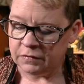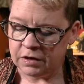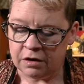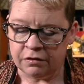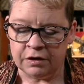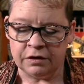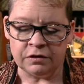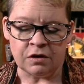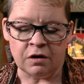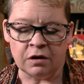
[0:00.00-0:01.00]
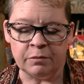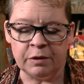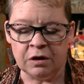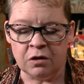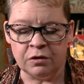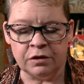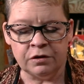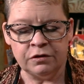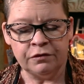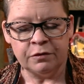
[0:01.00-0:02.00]
Now these are going to be
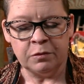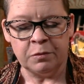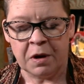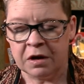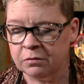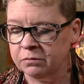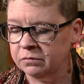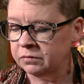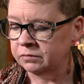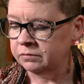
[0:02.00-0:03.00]
loaded from the bottom.